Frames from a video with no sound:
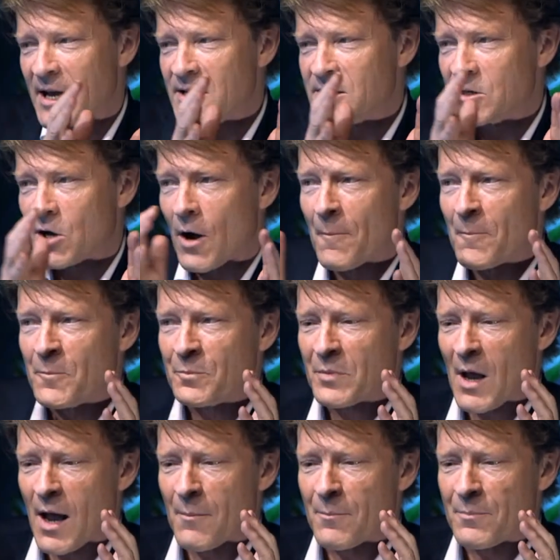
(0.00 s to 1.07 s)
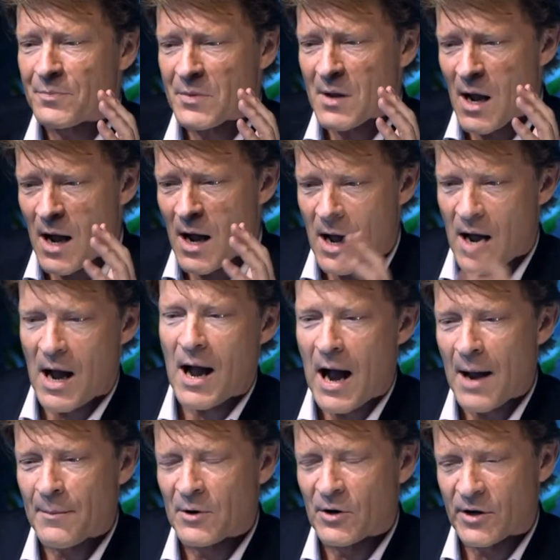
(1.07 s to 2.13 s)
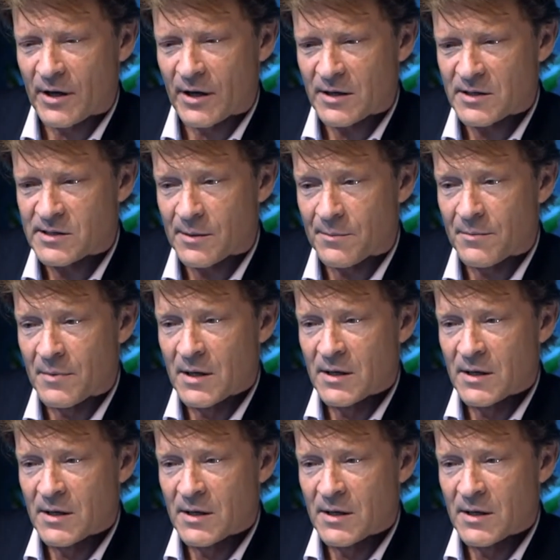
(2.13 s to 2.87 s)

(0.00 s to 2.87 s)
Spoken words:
is, look, I'm looking at some